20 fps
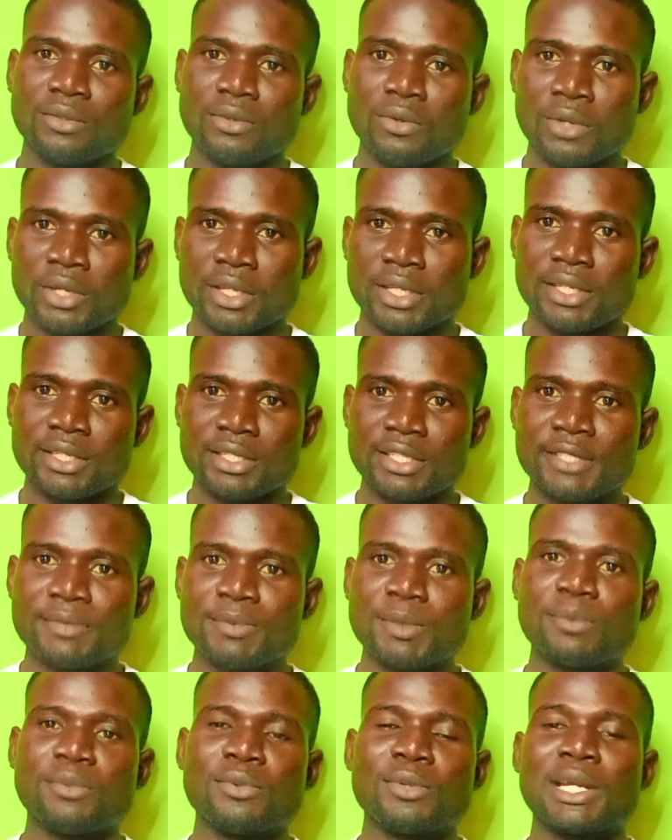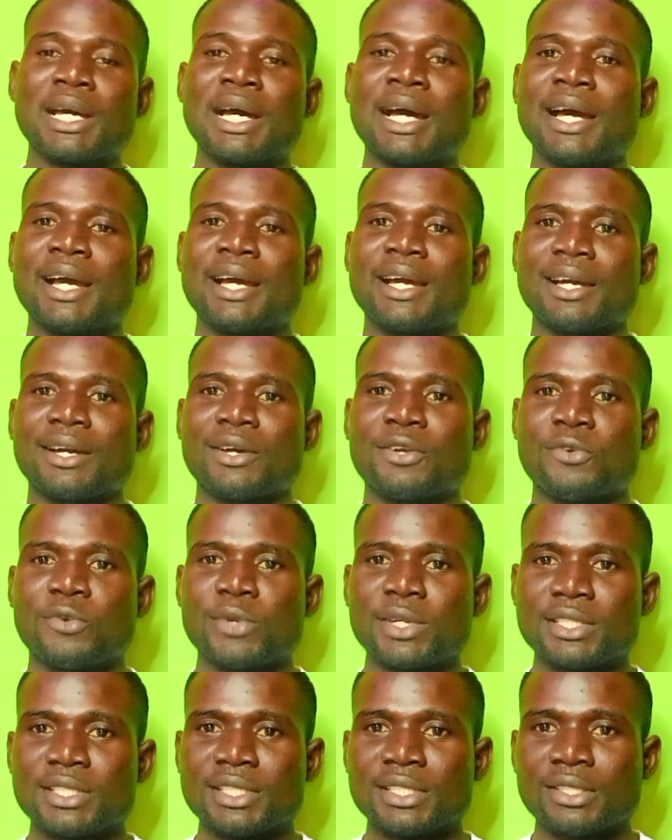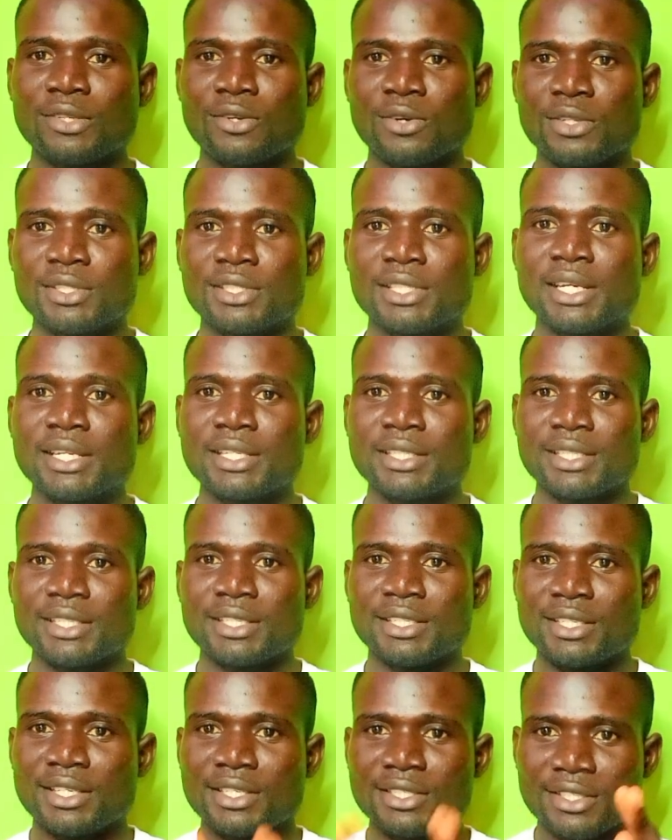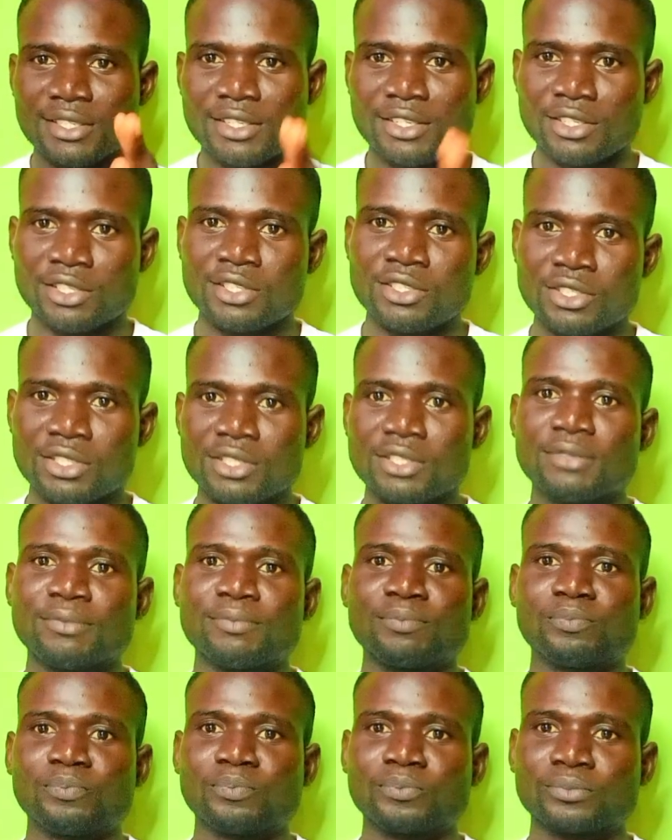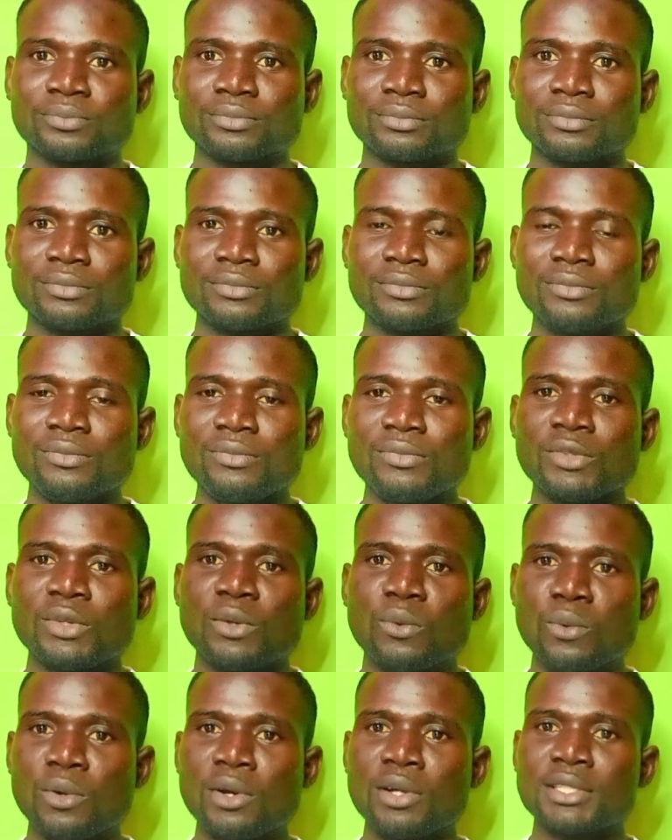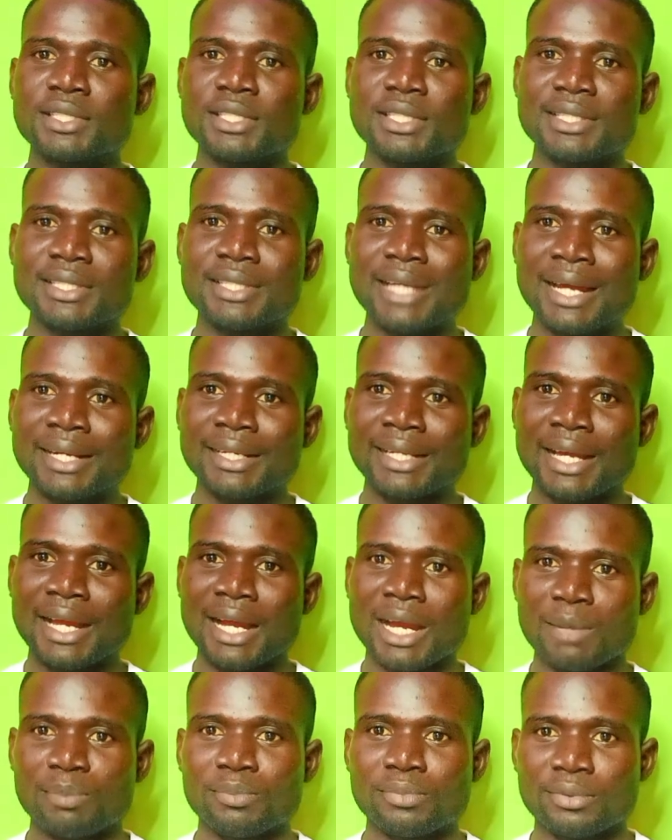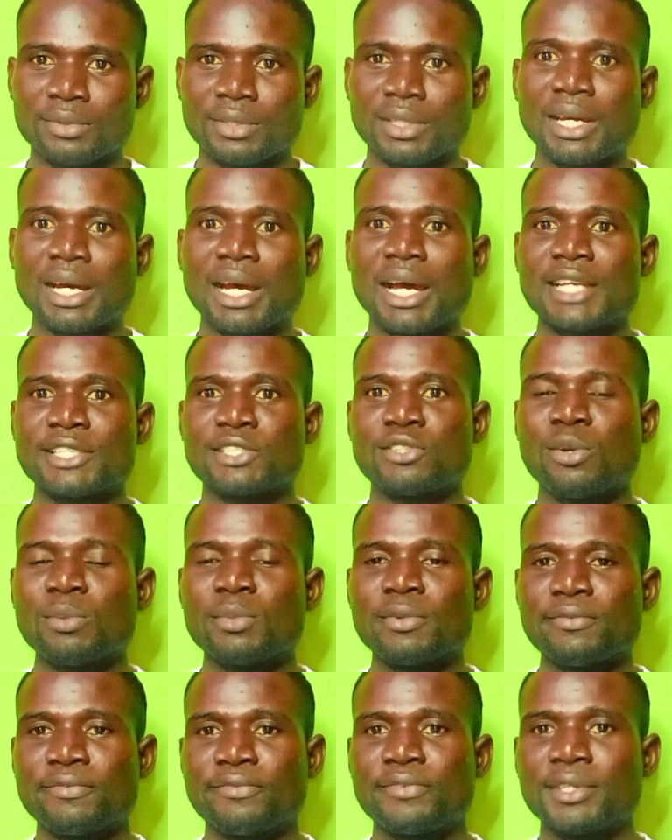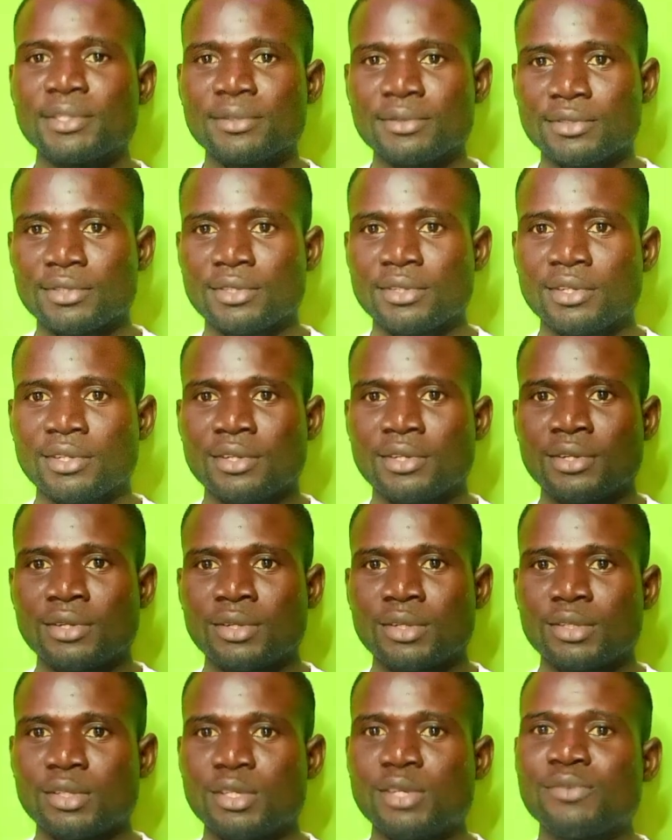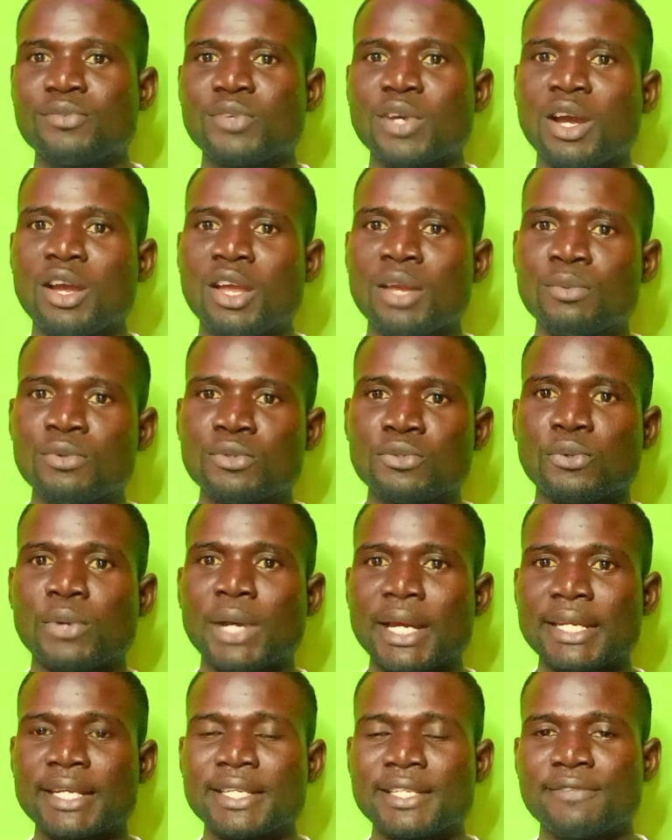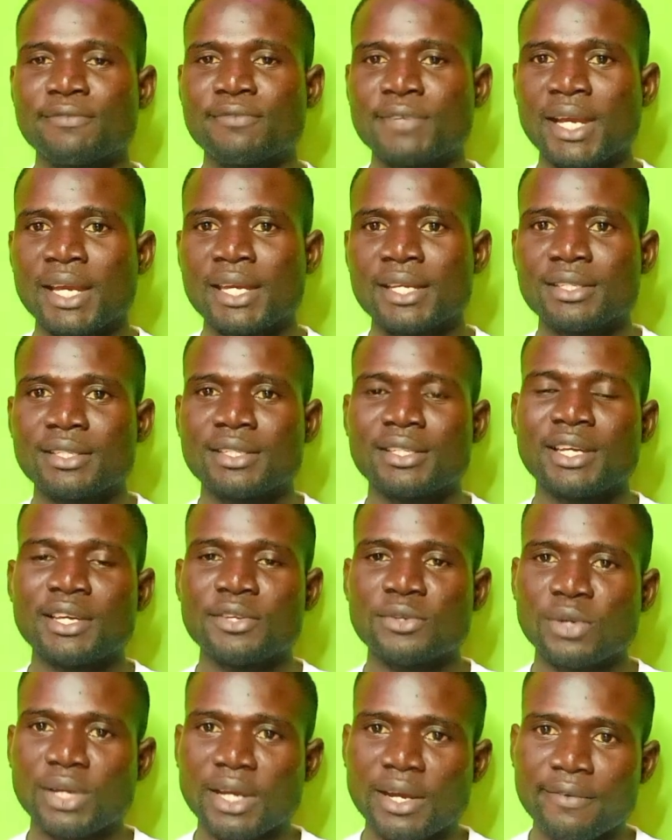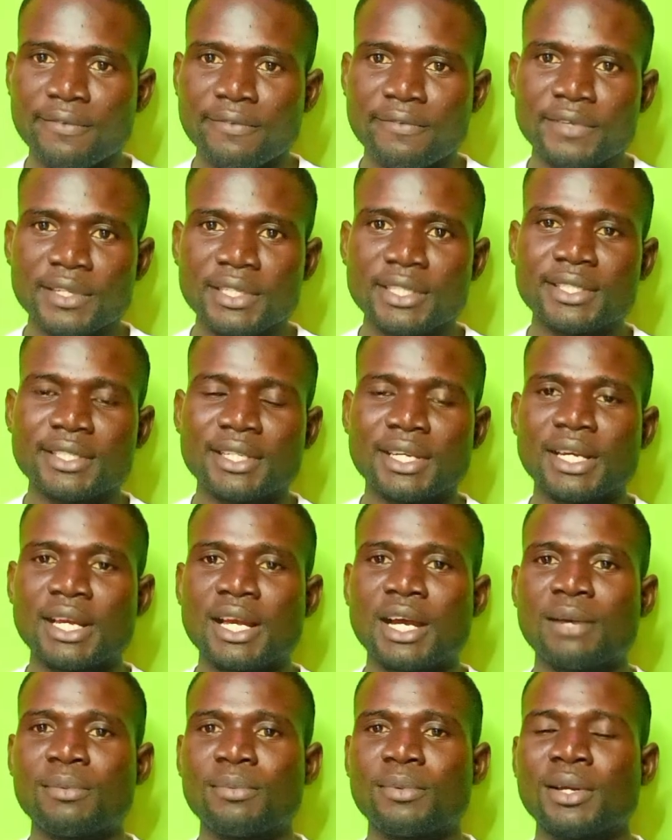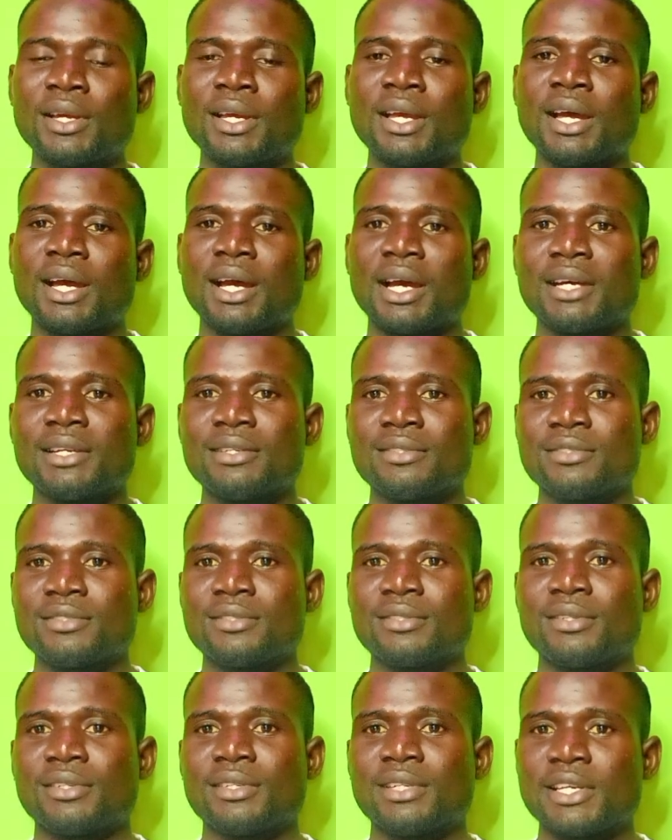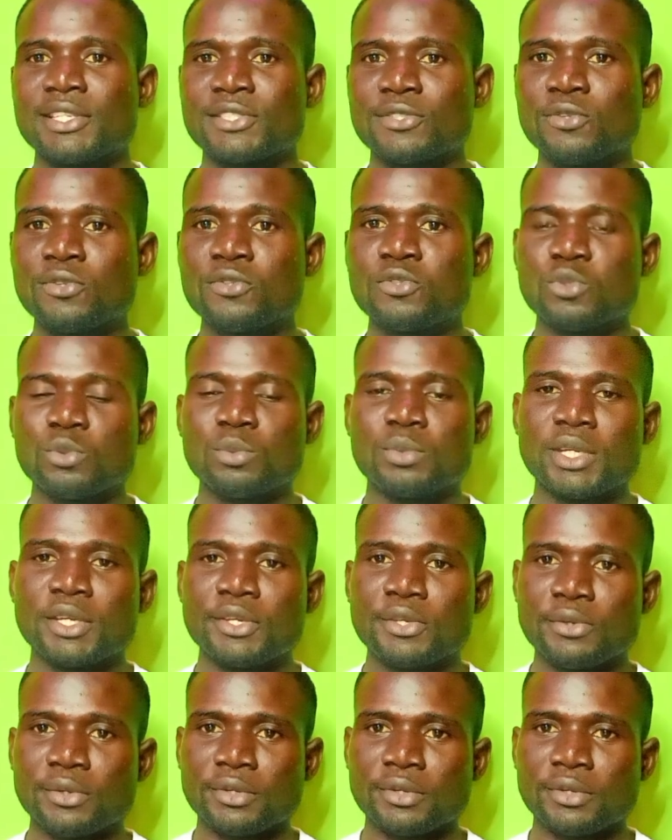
Okay, these people that are creating content in this niche, what is that gap that has not been filled? If you are able to identify it, then you can fill in the gap, and there's going to be